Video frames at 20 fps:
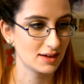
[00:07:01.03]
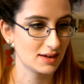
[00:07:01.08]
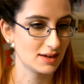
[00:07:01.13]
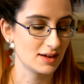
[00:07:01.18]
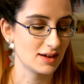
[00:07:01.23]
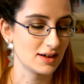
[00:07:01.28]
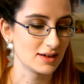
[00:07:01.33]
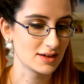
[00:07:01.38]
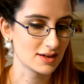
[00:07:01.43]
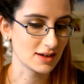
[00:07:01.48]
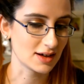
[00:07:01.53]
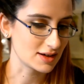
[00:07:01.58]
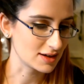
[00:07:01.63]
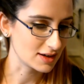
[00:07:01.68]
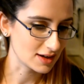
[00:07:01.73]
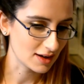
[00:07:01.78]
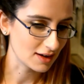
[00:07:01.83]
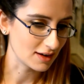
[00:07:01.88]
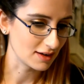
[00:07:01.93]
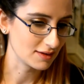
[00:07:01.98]
I, I don't
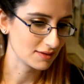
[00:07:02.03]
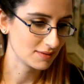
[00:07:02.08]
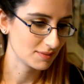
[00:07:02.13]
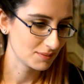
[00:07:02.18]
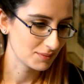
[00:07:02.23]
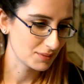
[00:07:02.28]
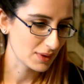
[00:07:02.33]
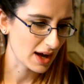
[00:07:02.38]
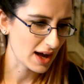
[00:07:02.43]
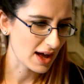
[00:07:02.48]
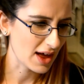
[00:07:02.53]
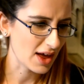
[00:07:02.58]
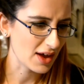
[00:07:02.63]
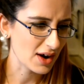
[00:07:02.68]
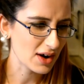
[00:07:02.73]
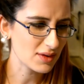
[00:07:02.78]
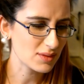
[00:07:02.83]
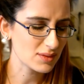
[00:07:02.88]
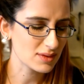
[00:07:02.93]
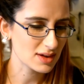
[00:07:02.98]
know. But I
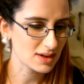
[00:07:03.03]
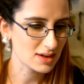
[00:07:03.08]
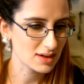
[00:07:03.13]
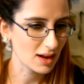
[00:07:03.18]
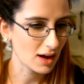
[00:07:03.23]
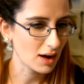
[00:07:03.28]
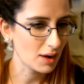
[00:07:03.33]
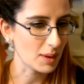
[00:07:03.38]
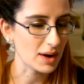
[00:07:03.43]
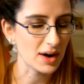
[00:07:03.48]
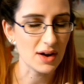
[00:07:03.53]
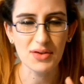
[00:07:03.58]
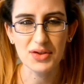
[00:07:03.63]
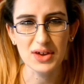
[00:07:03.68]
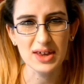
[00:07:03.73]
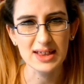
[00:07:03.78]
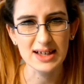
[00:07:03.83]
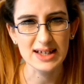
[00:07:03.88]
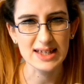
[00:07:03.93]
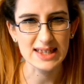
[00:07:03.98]
don't know, I don't think
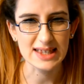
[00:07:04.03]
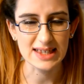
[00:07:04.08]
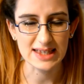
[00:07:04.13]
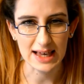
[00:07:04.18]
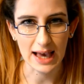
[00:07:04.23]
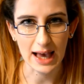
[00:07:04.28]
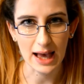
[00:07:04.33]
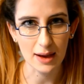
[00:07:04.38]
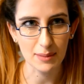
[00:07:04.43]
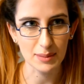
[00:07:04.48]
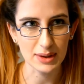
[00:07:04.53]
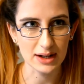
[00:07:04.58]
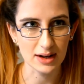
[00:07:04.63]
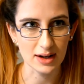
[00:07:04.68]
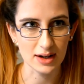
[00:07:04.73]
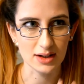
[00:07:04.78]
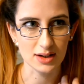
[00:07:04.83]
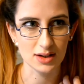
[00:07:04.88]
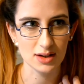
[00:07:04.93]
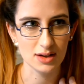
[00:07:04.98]
they scare me
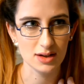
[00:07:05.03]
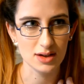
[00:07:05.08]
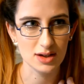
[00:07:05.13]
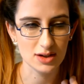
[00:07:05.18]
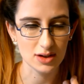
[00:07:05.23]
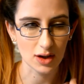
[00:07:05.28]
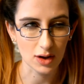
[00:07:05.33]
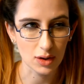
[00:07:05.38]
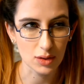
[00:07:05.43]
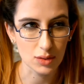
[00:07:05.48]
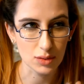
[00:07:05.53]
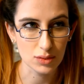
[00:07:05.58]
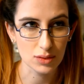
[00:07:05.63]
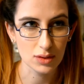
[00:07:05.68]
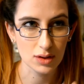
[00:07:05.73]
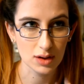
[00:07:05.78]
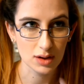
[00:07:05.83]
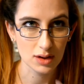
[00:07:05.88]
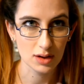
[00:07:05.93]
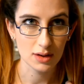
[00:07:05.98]
like so
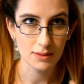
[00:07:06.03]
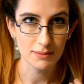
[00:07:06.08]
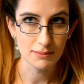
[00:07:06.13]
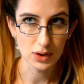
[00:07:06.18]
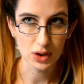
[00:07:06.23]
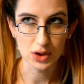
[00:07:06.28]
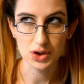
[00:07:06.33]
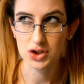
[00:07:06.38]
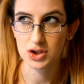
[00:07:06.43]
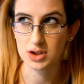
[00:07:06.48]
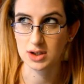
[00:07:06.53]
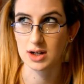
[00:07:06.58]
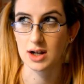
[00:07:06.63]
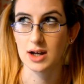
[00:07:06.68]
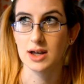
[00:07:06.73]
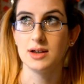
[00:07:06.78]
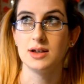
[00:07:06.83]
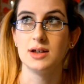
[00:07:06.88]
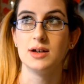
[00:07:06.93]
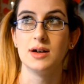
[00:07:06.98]
much that I
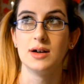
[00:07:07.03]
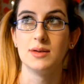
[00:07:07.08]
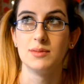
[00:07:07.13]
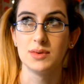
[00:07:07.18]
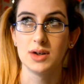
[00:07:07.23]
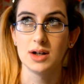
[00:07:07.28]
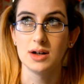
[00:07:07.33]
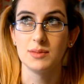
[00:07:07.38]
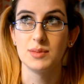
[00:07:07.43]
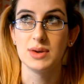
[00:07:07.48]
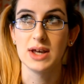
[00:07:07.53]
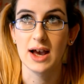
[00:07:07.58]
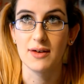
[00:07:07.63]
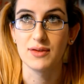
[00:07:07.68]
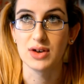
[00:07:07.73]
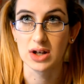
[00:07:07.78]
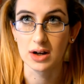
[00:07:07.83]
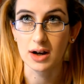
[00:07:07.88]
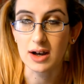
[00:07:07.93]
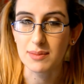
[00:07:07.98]
am going to be having
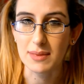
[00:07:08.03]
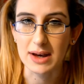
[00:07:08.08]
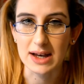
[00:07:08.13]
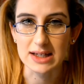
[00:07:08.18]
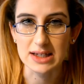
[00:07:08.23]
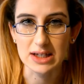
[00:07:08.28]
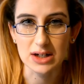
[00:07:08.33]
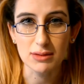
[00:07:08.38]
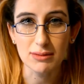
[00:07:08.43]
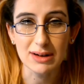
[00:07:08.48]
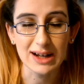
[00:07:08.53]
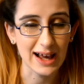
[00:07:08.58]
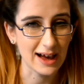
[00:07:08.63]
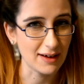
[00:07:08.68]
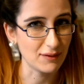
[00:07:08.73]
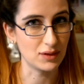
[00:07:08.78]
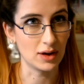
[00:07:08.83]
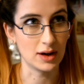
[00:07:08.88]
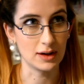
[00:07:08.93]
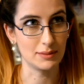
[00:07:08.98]
nightmares. I don't really have
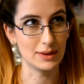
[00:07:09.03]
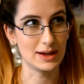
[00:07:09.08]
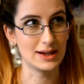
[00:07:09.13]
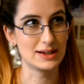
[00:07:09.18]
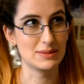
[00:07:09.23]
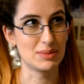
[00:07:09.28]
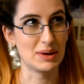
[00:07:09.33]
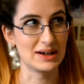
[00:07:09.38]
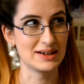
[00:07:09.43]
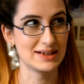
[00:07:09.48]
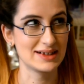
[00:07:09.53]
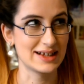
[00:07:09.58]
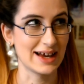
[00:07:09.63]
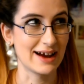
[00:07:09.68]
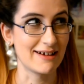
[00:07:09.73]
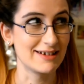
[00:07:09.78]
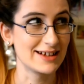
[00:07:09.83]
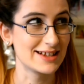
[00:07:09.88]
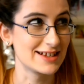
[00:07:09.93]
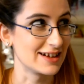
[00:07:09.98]
nightmares about
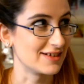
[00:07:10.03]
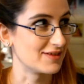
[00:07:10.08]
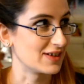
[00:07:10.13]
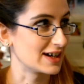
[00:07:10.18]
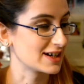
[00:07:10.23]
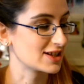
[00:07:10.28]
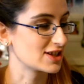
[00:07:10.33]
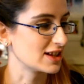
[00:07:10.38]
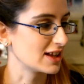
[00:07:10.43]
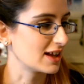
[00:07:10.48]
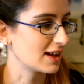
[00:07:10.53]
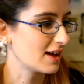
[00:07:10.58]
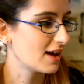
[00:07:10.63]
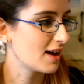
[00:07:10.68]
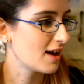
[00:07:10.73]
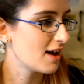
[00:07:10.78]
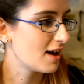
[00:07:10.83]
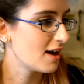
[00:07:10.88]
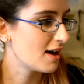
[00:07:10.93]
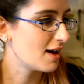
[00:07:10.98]
scary stuff actually.
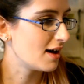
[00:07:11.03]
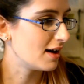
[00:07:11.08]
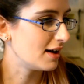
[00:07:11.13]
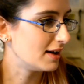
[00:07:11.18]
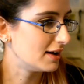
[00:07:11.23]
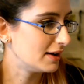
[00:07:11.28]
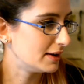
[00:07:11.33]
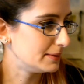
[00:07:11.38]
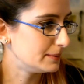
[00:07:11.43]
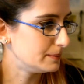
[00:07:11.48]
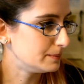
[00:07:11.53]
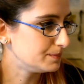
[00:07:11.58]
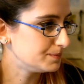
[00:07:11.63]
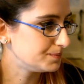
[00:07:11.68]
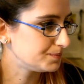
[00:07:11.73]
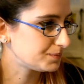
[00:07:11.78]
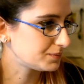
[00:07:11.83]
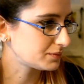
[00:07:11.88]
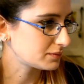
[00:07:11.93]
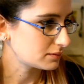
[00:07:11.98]
Um,
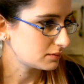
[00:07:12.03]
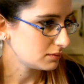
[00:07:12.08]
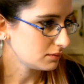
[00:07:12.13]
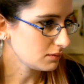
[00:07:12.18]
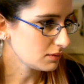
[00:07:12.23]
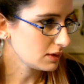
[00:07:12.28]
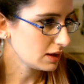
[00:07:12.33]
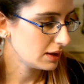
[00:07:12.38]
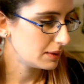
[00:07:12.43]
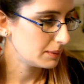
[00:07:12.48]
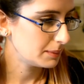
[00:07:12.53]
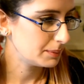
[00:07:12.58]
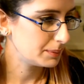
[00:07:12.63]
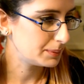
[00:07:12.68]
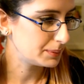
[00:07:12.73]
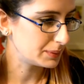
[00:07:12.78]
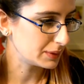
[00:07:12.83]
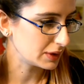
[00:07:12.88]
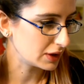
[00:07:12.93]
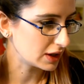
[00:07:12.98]

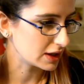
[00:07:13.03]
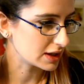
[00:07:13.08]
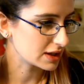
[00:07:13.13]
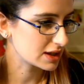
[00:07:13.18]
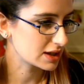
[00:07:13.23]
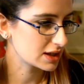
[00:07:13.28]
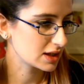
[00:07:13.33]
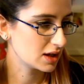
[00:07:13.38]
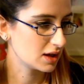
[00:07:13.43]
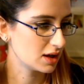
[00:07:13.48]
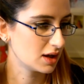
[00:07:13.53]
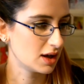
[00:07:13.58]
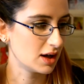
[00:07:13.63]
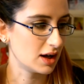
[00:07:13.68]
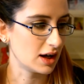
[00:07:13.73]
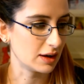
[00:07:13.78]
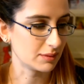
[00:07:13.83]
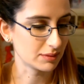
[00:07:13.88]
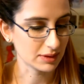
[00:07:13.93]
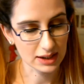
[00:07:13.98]
but
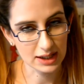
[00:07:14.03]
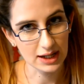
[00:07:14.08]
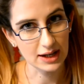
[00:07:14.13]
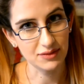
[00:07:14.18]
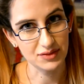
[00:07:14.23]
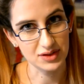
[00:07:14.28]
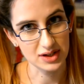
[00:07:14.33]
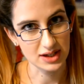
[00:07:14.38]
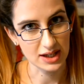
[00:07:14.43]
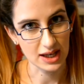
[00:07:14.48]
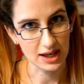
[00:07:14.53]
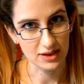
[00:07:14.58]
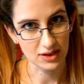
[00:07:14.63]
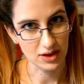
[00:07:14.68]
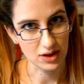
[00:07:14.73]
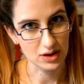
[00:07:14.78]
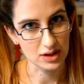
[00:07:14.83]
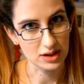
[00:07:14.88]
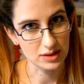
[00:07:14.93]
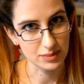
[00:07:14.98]
I'm going to have to say
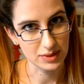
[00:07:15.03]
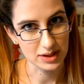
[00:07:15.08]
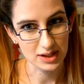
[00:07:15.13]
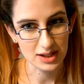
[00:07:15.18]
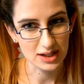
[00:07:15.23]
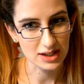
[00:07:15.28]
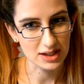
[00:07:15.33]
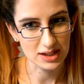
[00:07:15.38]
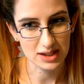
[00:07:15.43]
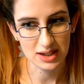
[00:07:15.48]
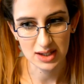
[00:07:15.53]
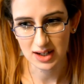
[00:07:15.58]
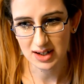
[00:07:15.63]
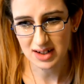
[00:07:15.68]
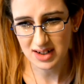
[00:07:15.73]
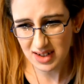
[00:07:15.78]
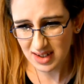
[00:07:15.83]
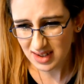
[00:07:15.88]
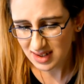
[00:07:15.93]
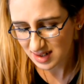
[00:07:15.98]
those because I
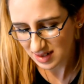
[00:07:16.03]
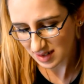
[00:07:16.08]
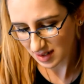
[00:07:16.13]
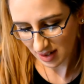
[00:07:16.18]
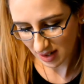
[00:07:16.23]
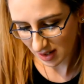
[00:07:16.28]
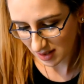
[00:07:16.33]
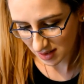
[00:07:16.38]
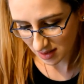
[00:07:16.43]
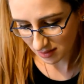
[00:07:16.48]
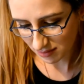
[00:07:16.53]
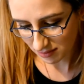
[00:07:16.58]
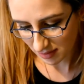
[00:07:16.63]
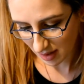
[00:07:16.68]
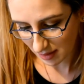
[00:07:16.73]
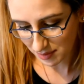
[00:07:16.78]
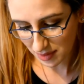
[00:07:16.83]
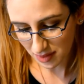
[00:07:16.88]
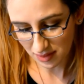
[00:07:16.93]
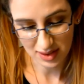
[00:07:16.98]
just, I don't,
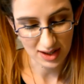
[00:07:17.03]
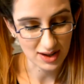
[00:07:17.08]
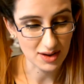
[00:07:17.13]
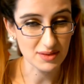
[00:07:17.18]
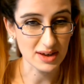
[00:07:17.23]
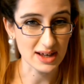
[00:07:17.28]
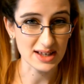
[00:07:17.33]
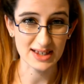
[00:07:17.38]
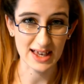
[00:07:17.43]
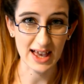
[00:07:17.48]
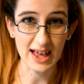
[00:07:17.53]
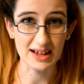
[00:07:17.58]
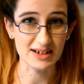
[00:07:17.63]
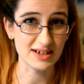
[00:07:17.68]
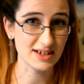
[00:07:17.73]
I'm not, I don't get scared